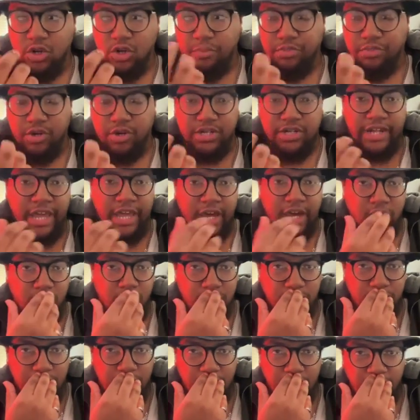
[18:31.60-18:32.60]
put
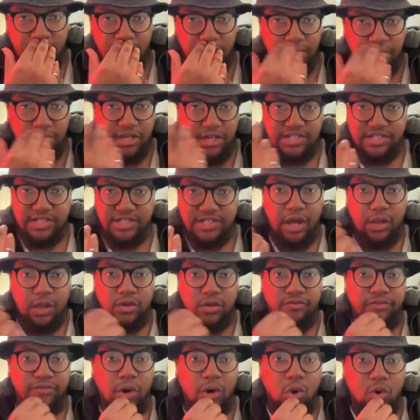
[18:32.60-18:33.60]
down a
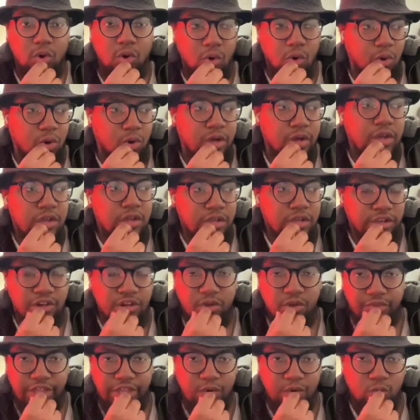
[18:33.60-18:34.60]
solid vocal,
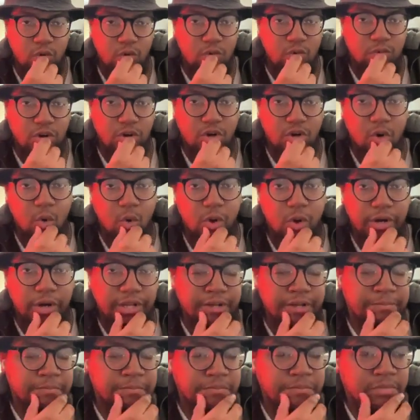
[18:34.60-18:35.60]
then we'll record
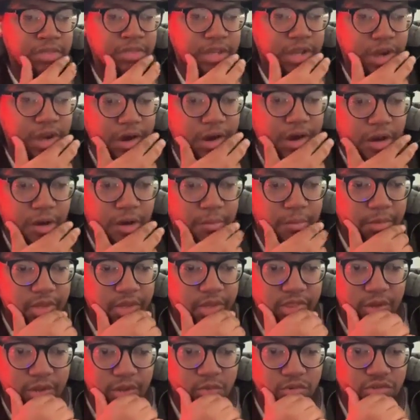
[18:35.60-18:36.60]
it.
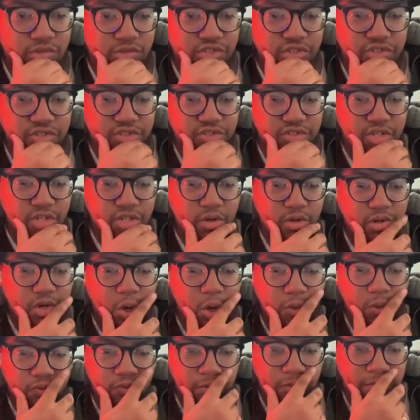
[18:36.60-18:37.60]
And then we'll just,
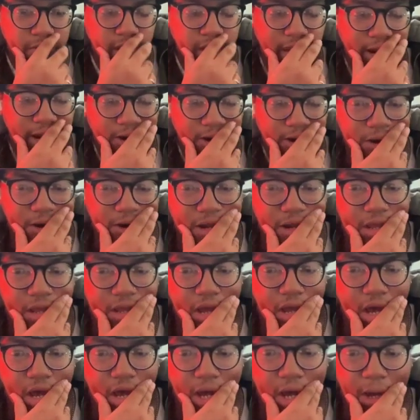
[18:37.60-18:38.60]
go from there.
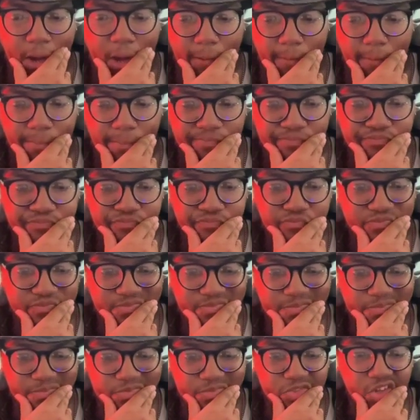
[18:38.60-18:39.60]
Um,
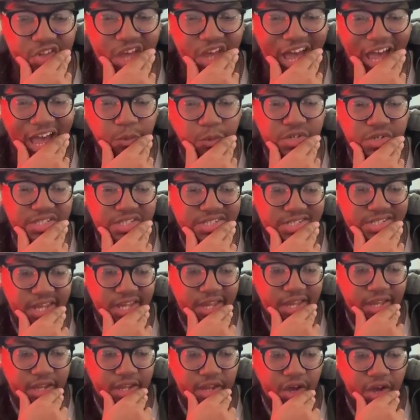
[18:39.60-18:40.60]
I would
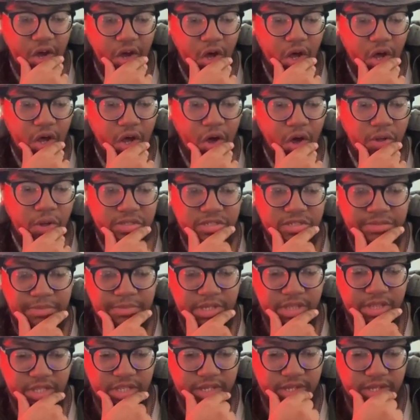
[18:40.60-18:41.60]
say
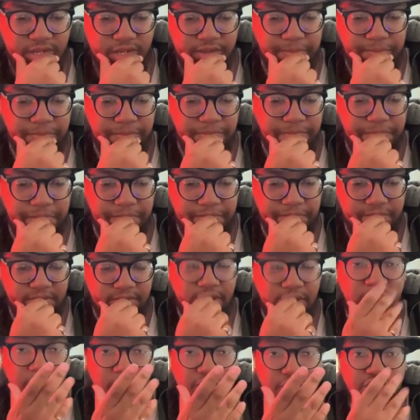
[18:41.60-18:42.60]
ultimately,
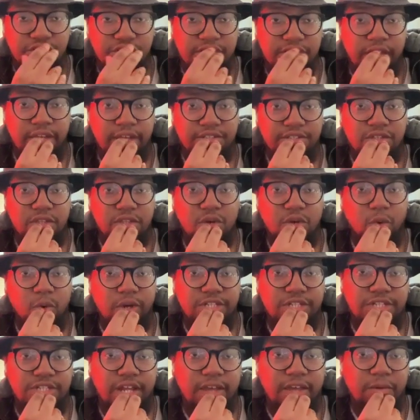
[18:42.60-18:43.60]
just to answer the
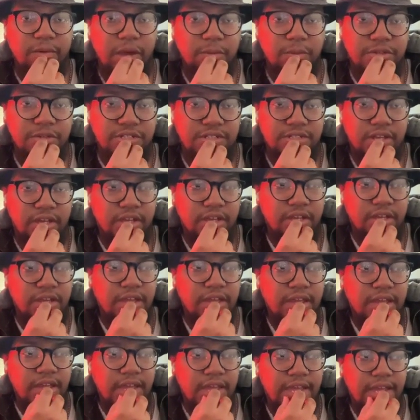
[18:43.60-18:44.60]
question, I would say
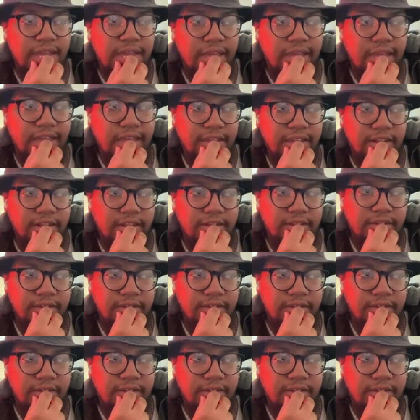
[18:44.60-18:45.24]
it